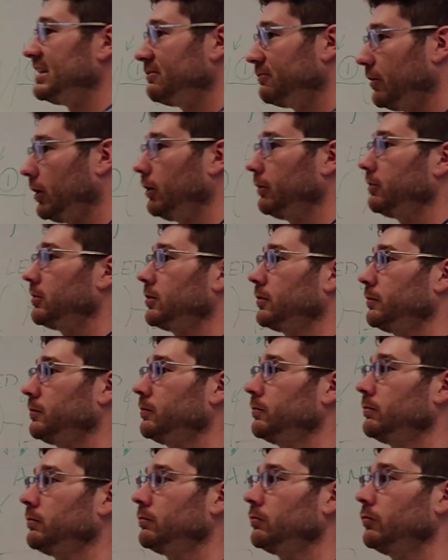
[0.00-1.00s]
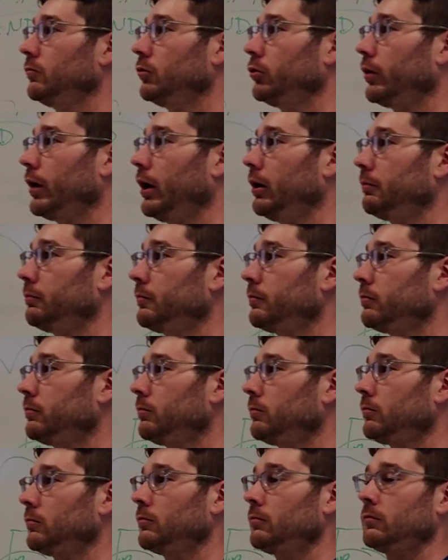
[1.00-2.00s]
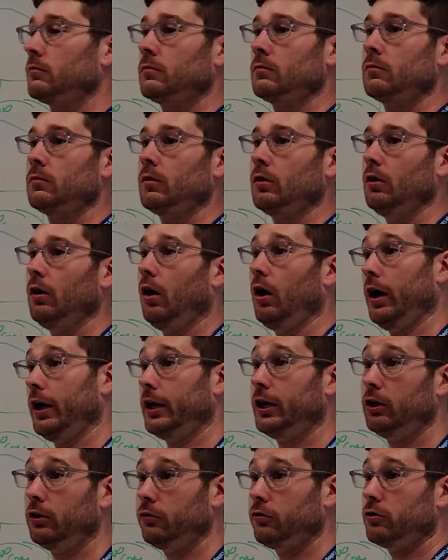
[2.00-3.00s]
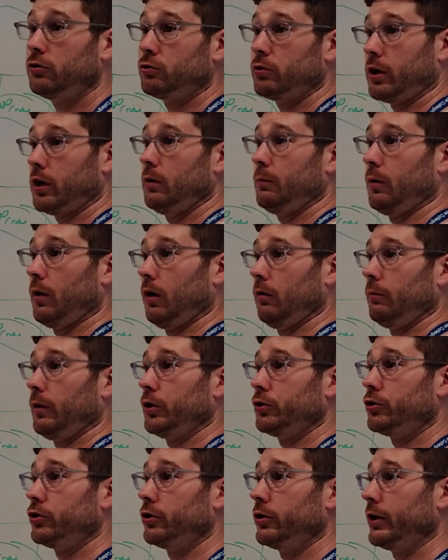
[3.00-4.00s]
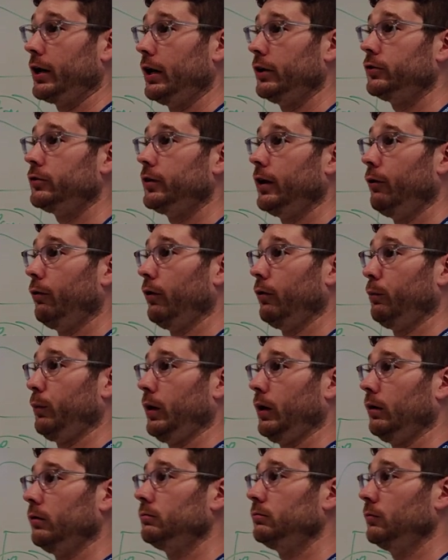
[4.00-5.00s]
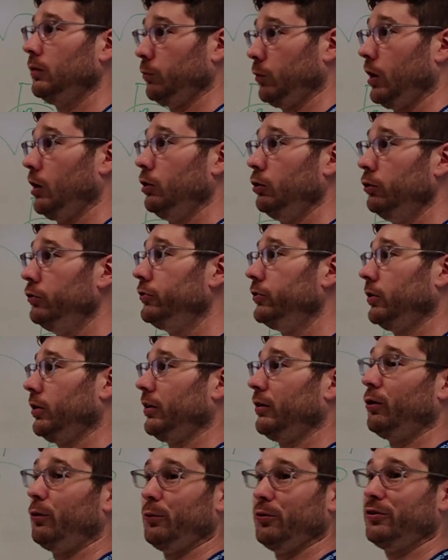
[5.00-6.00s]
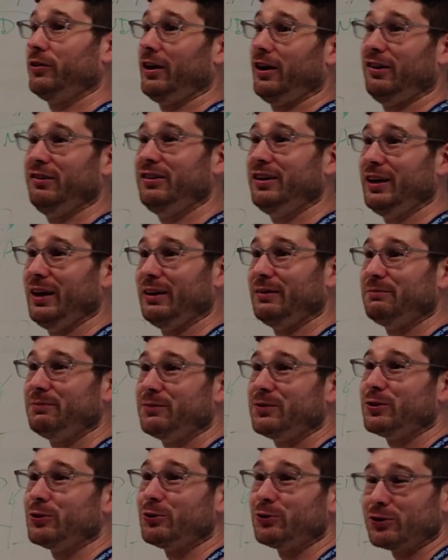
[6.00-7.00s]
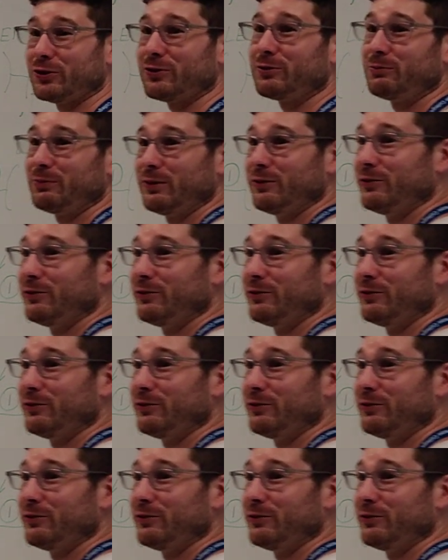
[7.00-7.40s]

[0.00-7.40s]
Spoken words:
default, okay? All right, here's the tricky part. Make sure you guys stay with me. I'm going to lose you. I almost guarantee it. So just,